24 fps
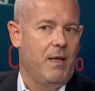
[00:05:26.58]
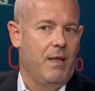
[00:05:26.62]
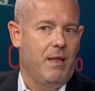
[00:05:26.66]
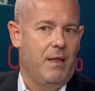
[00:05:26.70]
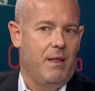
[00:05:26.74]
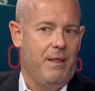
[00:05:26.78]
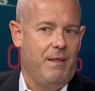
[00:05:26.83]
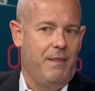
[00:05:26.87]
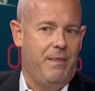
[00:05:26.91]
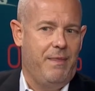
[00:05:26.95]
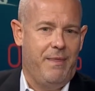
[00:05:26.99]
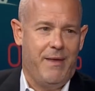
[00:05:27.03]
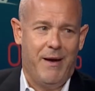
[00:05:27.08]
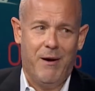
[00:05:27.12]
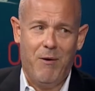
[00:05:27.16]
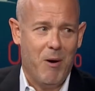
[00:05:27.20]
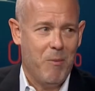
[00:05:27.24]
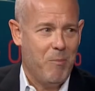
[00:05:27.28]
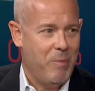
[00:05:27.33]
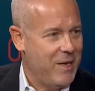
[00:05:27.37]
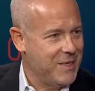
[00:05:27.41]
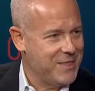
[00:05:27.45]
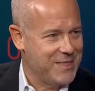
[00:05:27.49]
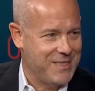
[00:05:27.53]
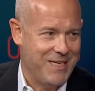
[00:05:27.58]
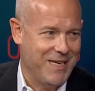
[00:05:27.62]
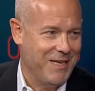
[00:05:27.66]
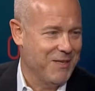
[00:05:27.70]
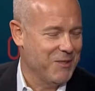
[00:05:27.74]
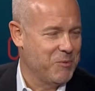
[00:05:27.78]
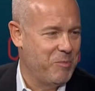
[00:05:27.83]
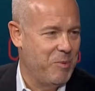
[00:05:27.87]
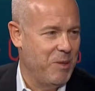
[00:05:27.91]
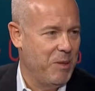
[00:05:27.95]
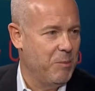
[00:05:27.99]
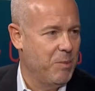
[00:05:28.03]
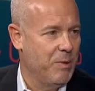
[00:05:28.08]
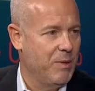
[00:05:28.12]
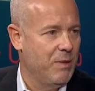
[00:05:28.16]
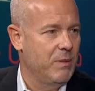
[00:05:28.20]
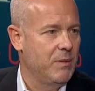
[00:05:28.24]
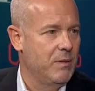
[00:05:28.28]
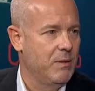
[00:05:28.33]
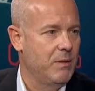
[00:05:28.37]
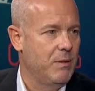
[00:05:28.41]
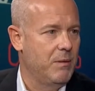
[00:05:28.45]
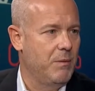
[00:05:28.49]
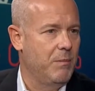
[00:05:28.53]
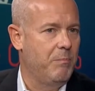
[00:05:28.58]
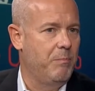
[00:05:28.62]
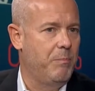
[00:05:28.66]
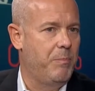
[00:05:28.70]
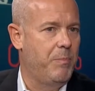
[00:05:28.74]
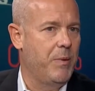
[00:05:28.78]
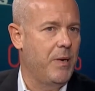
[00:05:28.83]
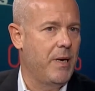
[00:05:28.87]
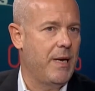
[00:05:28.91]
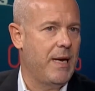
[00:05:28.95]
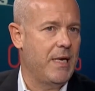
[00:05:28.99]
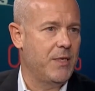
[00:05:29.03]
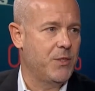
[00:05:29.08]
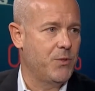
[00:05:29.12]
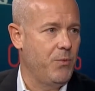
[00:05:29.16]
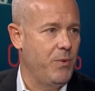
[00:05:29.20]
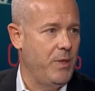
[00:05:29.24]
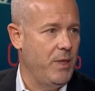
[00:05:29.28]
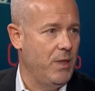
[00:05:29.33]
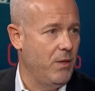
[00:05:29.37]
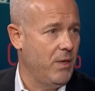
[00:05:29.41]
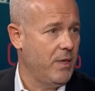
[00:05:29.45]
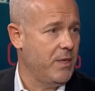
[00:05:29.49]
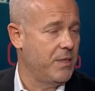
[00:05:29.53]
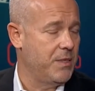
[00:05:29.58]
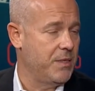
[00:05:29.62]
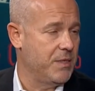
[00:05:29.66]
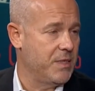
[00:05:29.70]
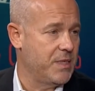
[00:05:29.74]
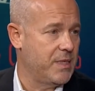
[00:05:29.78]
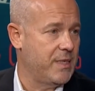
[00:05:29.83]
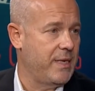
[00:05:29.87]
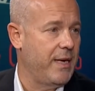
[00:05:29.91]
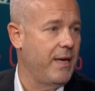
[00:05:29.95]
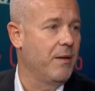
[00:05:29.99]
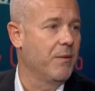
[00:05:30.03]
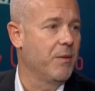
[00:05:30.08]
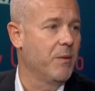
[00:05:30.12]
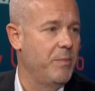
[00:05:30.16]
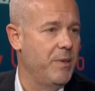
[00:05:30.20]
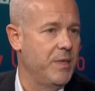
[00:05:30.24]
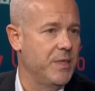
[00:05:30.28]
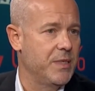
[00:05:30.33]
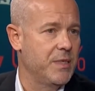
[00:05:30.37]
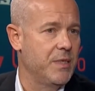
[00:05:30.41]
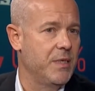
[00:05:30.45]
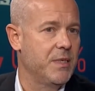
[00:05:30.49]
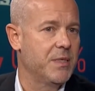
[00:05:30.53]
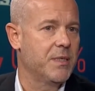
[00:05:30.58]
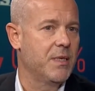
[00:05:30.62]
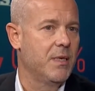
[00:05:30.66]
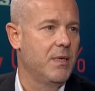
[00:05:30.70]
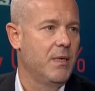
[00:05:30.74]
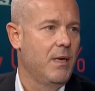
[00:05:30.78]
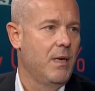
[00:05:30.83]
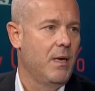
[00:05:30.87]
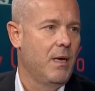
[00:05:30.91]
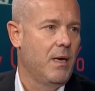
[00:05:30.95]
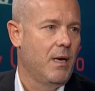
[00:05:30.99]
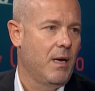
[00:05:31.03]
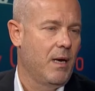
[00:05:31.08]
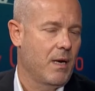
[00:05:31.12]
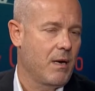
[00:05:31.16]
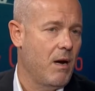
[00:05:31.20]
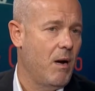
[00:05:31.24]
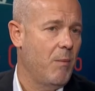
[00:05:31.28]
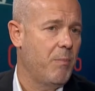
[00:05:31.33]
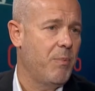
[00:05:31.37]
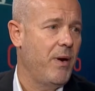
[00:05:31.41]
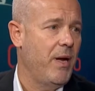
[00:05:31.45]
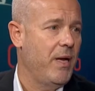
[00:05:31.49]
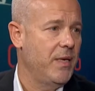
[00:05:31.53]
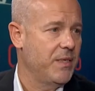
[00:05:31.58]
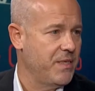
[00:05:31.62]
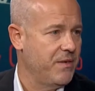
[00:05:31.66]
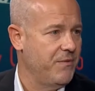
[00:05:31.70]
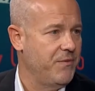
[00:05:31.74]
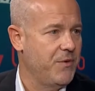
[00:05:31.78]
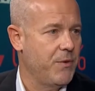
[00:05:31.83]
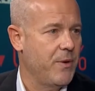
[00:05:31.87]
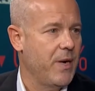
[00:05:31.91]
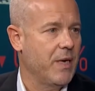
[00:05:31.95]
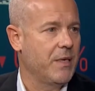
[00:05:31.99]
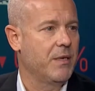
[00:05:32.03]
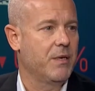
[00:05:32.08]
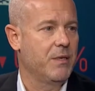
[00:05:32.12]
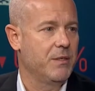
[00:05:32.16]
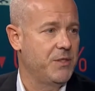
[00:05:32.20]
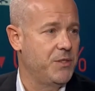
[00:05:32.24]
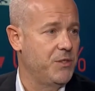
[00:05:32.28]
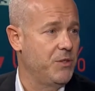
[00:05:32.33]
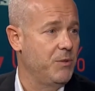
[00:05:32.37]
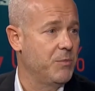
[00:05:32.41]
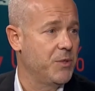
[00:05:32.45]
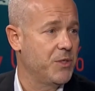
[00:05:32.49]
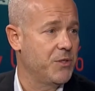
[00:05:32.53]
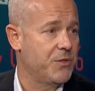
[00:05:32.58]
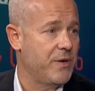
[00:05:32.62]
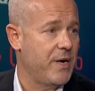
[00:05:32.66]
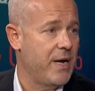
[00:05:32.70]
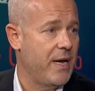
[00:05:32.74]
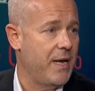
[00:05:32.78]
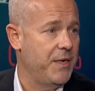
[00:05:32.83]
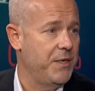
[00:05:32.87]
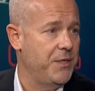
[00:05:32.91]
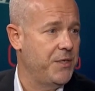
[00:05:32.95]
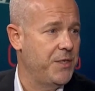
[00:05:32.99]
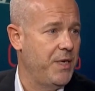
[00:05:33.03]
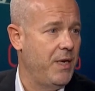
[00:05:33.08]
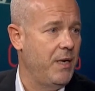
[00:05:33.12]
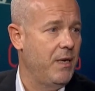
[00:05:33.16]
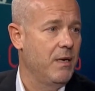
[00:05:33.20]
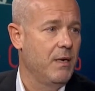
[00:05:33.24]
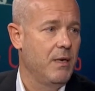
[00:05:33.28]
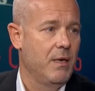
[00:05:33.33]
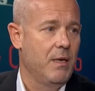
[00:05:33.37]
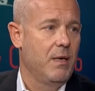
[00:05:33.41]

They're our best salespeople. But as we look to scale the business, a comprehensive direct to consumer strategy,